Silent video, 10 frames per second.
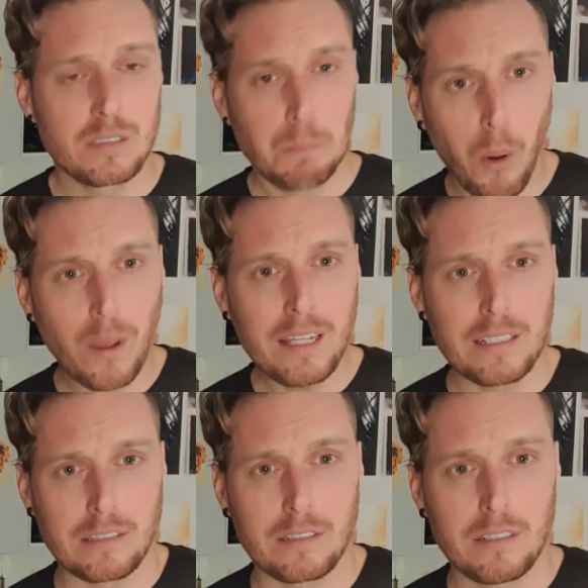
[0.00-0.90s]

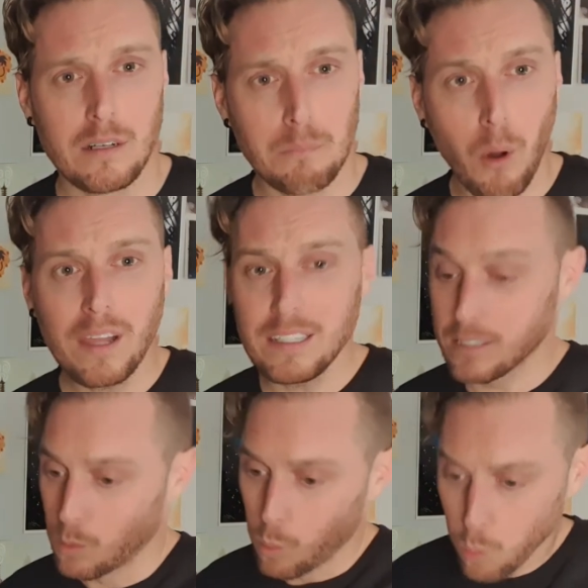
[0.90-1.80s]
pointless. Pointless
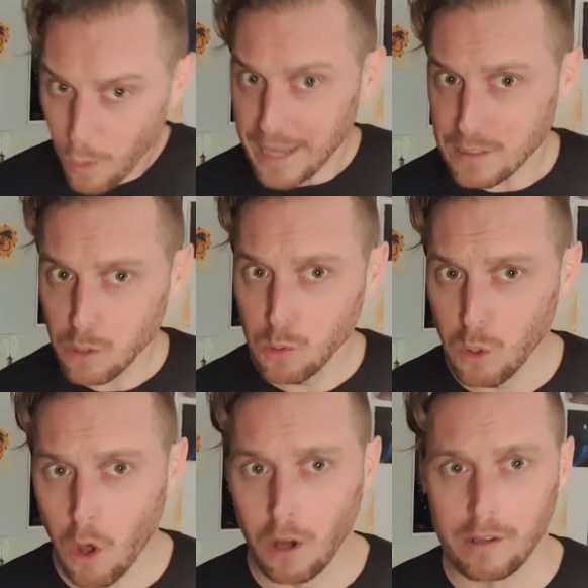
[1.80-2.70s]
and way too
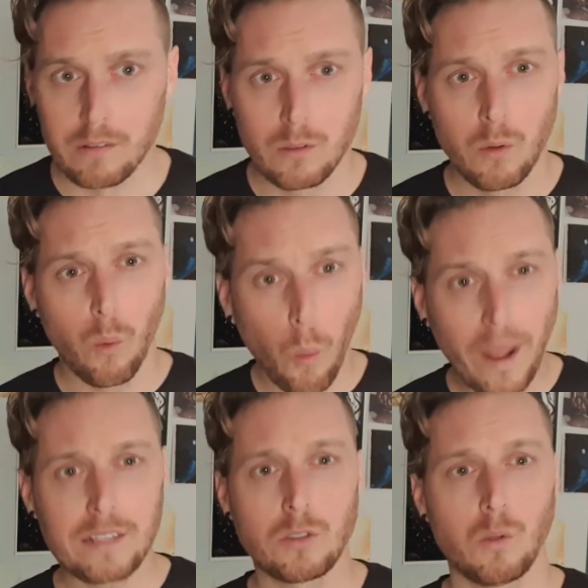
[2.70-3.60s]
long. Way
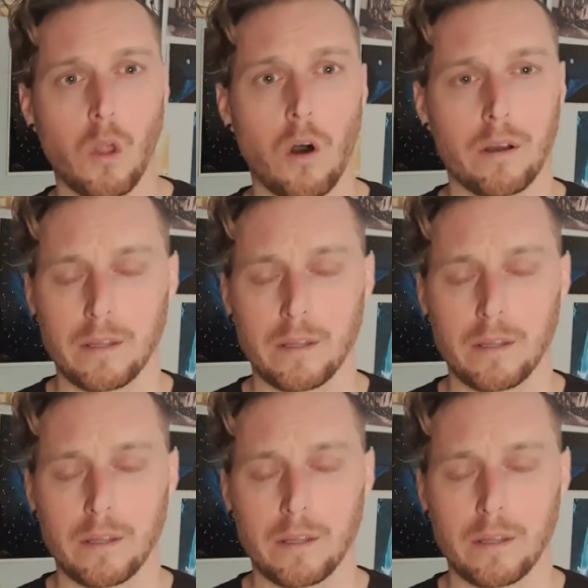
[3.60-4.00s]
too long.